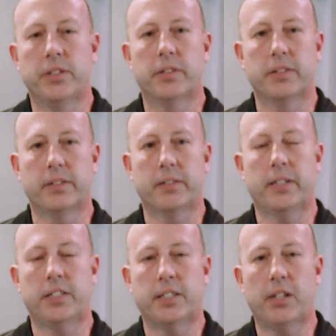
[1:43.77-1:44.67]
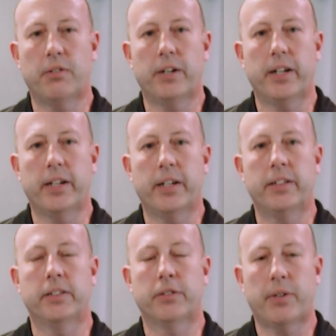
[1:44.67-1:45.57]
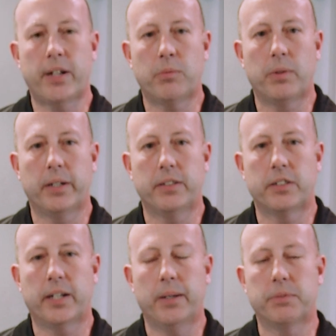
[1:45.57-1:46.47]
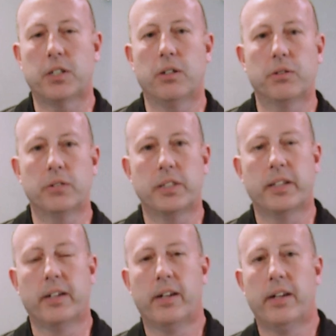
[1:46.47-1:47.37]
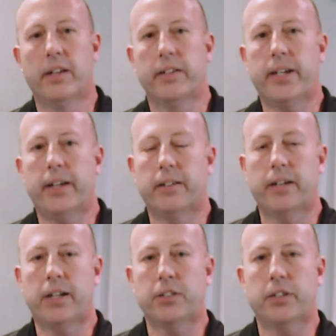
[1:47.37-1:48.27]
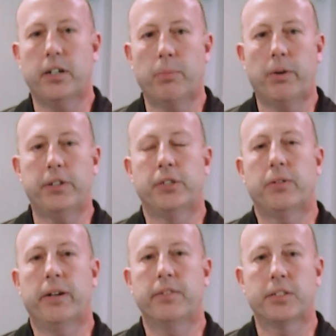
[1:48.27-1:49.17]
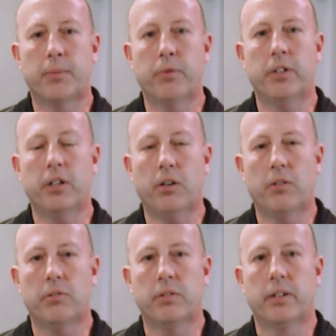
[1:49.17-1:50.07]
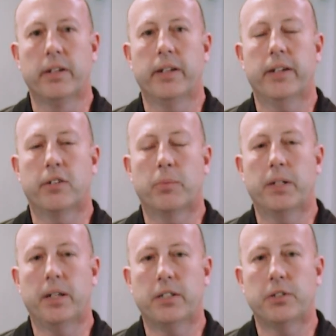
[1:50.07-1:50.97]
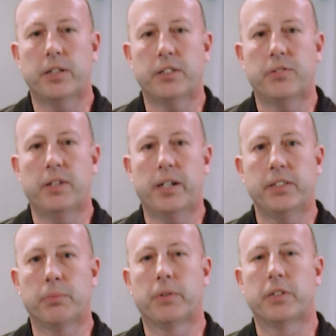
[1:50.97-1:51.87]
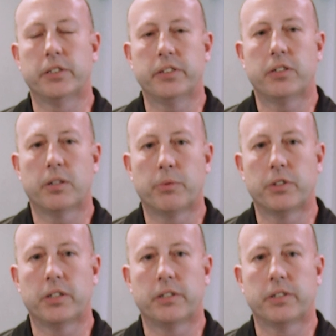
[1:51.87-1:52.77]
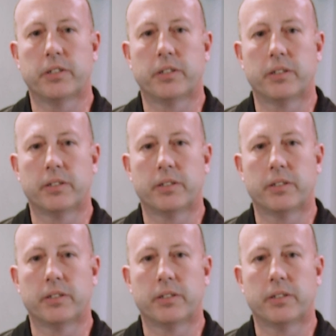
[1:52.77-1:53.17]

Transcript: you're decelerating and the throttle blade slams closed, that extra air pressure will have somewhere to go and it will be less stressful on your precision turbocharger.